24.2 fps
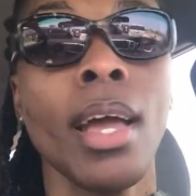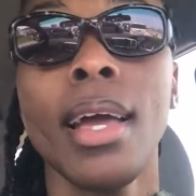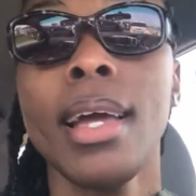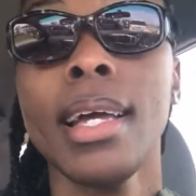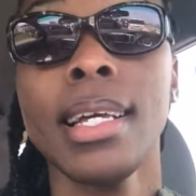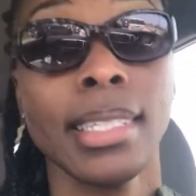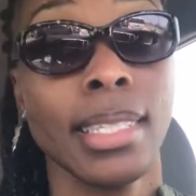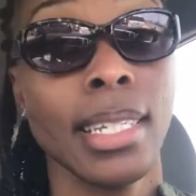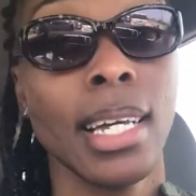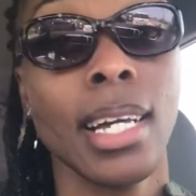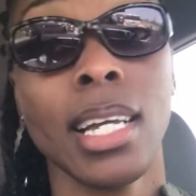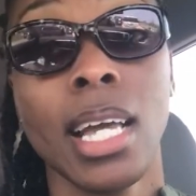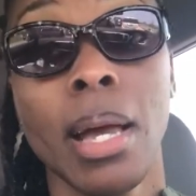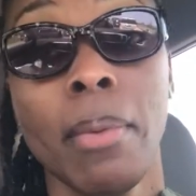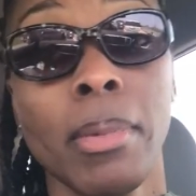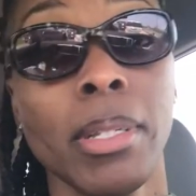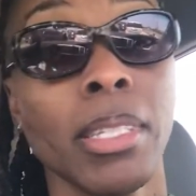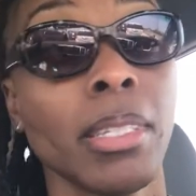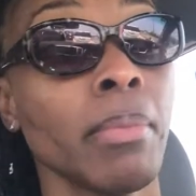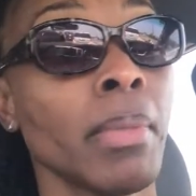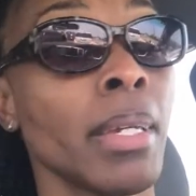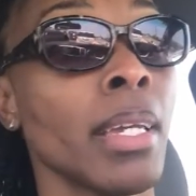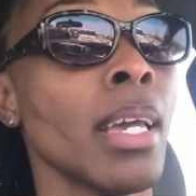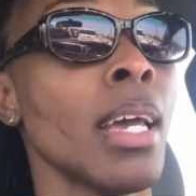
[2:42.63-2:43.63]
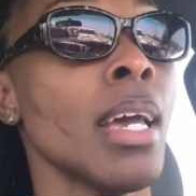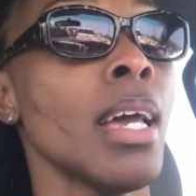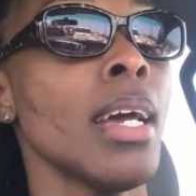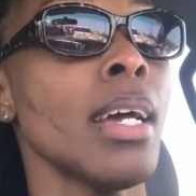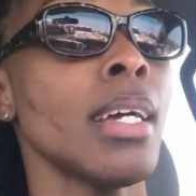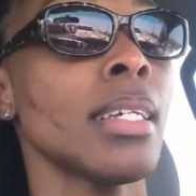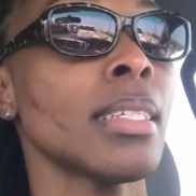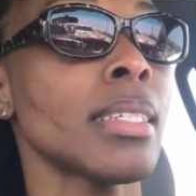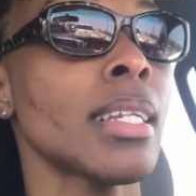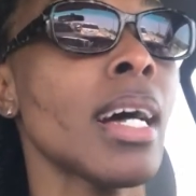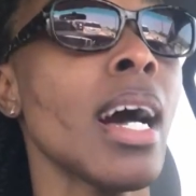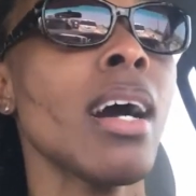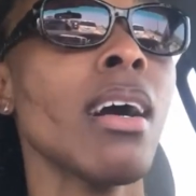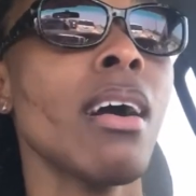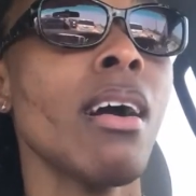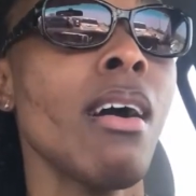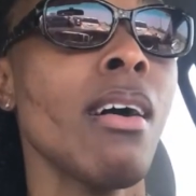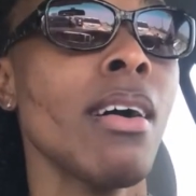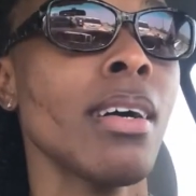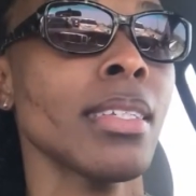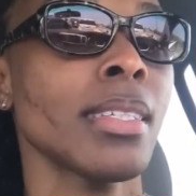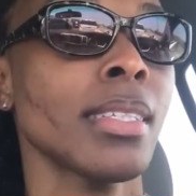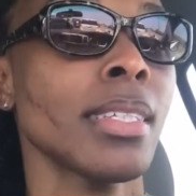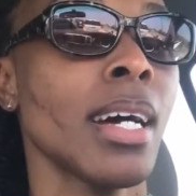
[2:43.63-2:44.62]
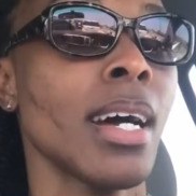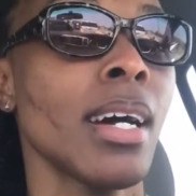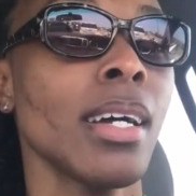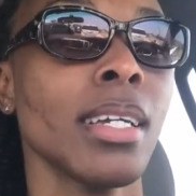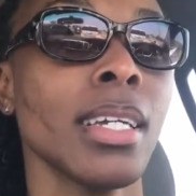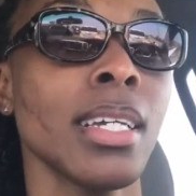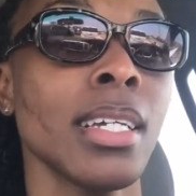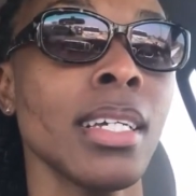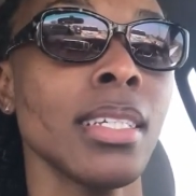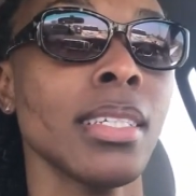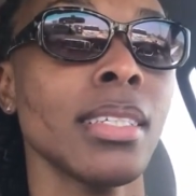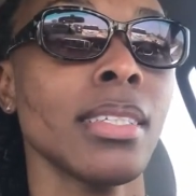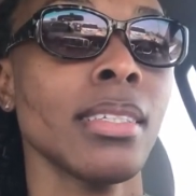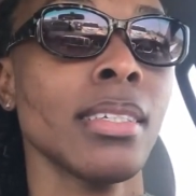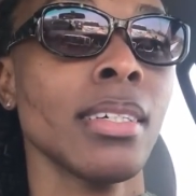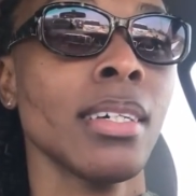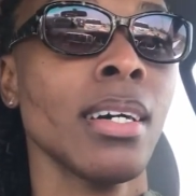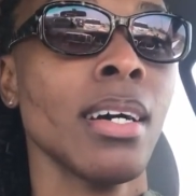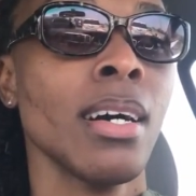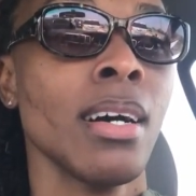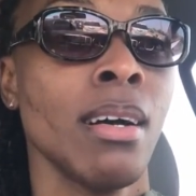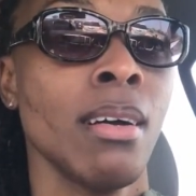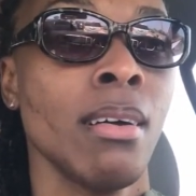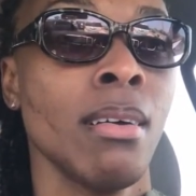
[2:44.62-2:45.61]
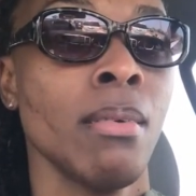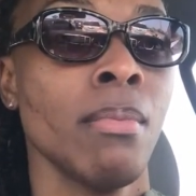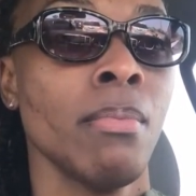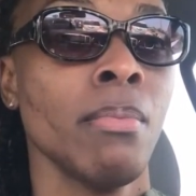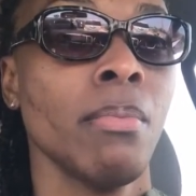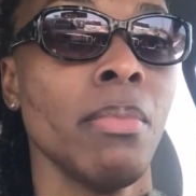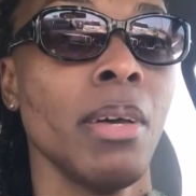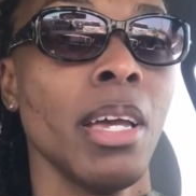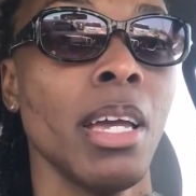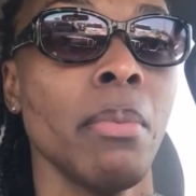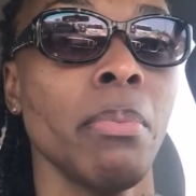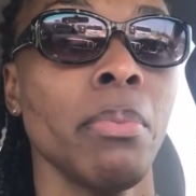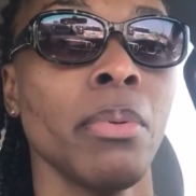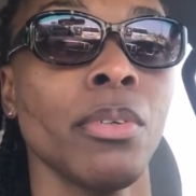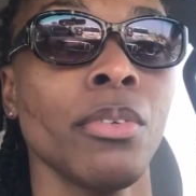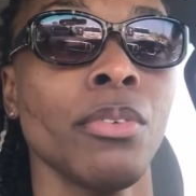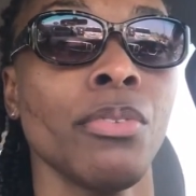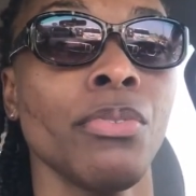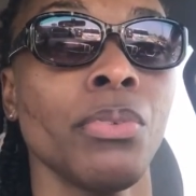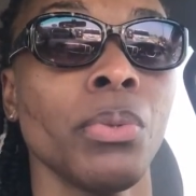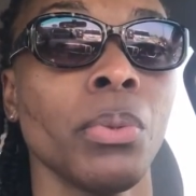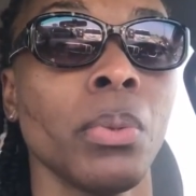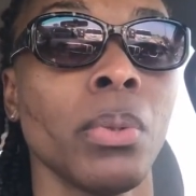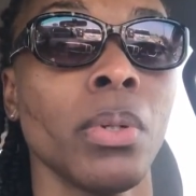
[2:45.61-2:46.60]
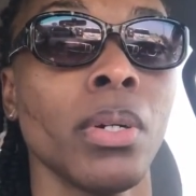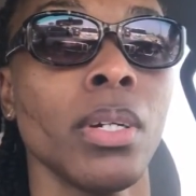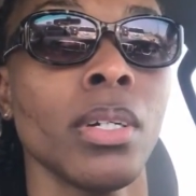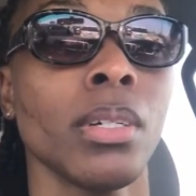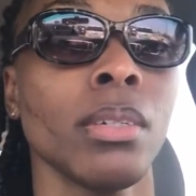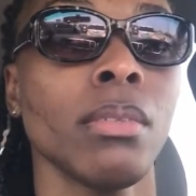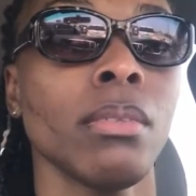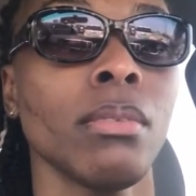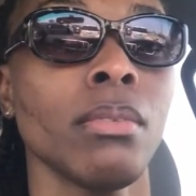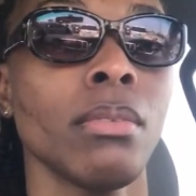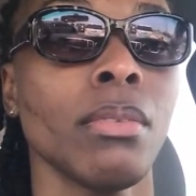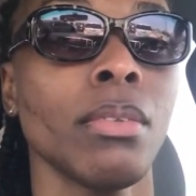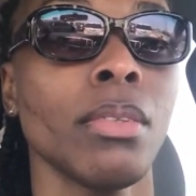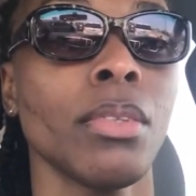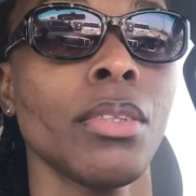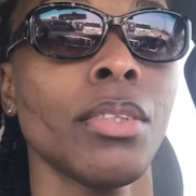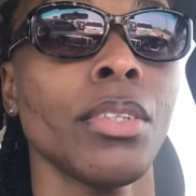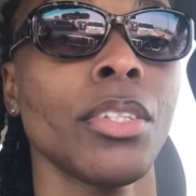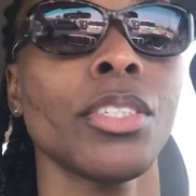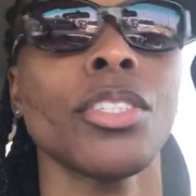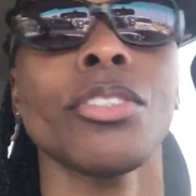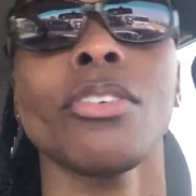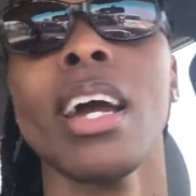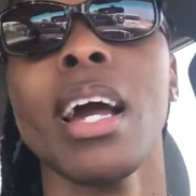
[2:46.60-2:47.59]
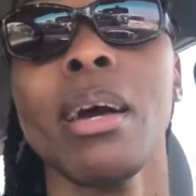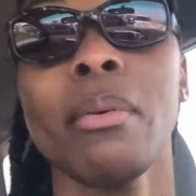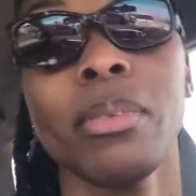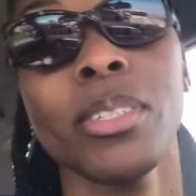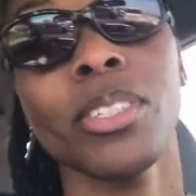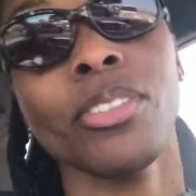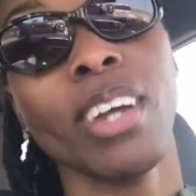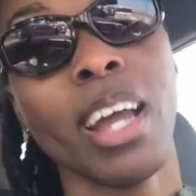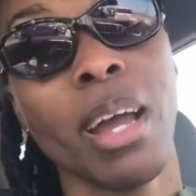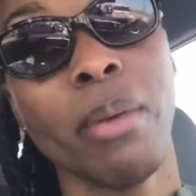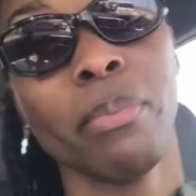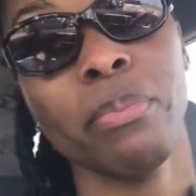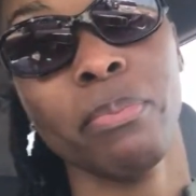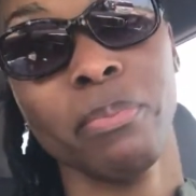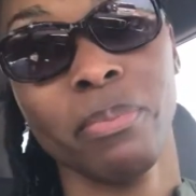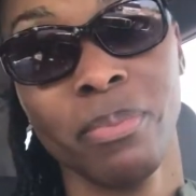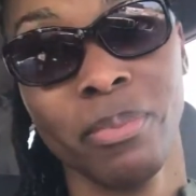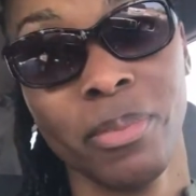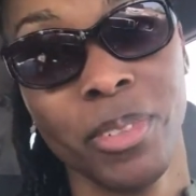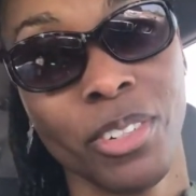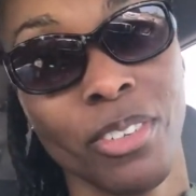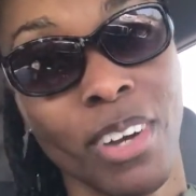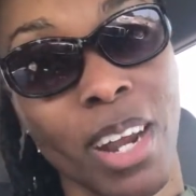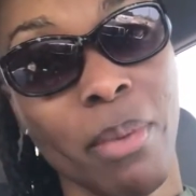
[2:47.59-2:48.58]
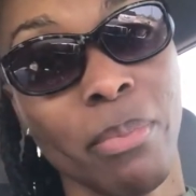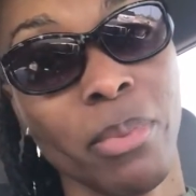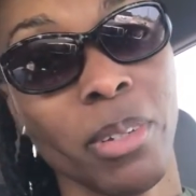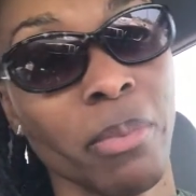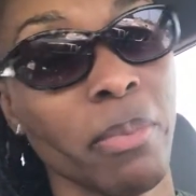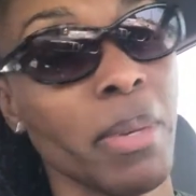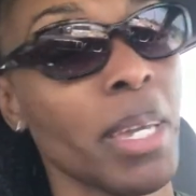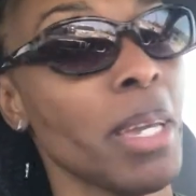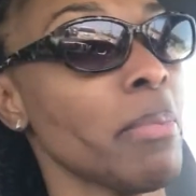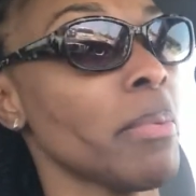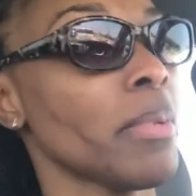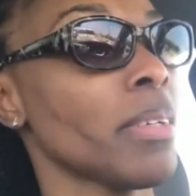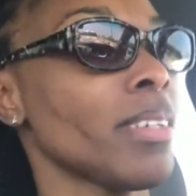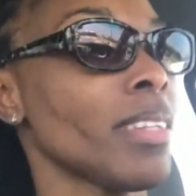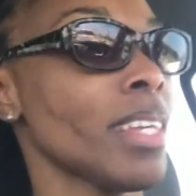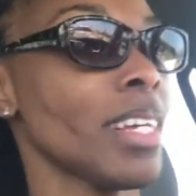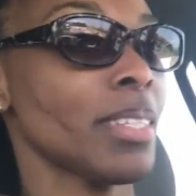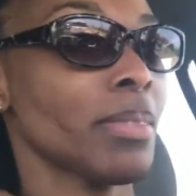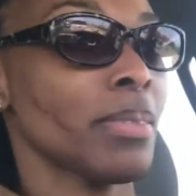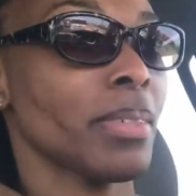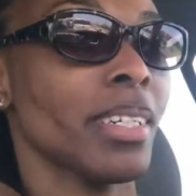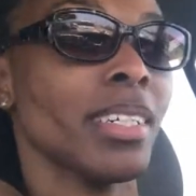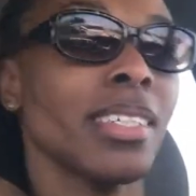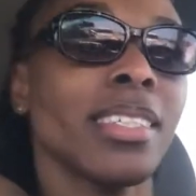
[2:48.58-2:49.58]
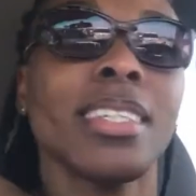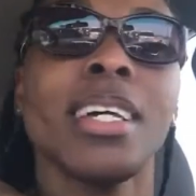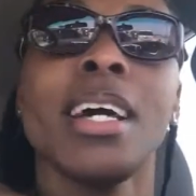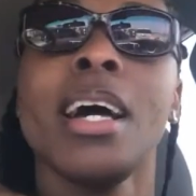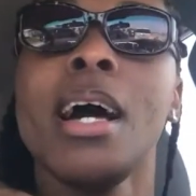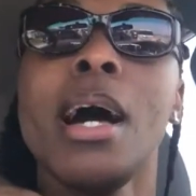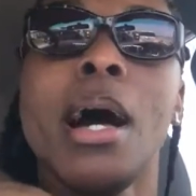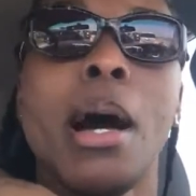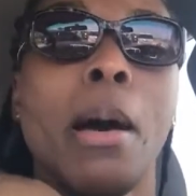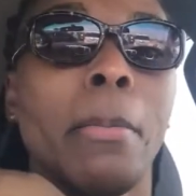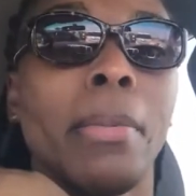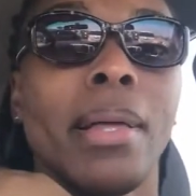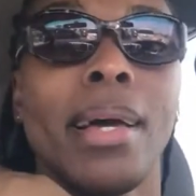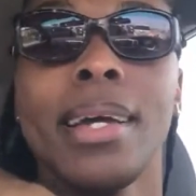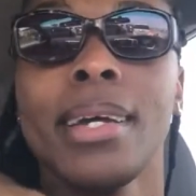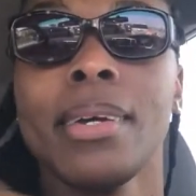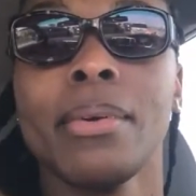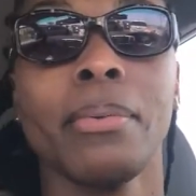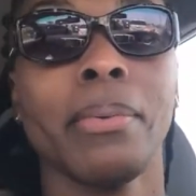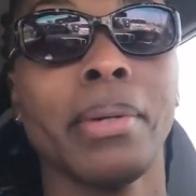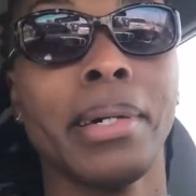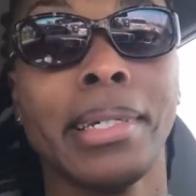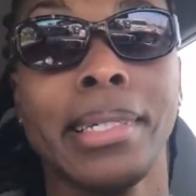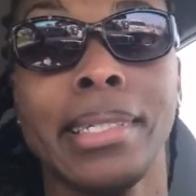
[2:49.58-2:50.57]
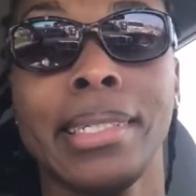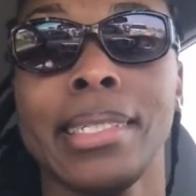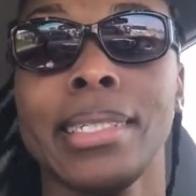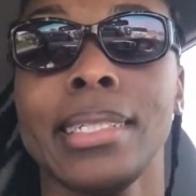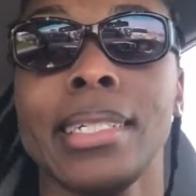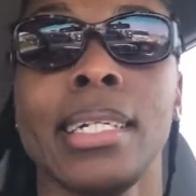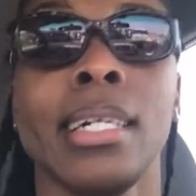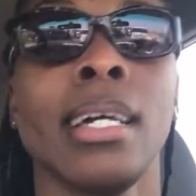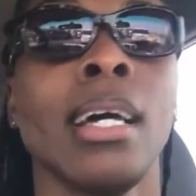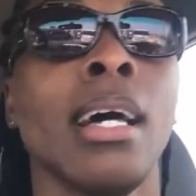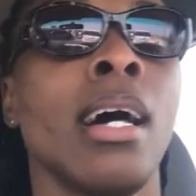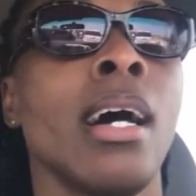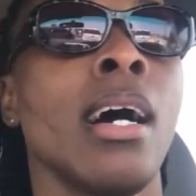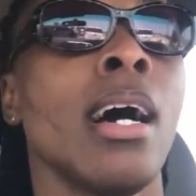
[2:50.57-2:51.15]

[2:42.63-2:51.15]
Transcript: It's not coming to me. It's not cardstock. It's the paper for the scrapbook paper. That's what it is. I'm like, what is it?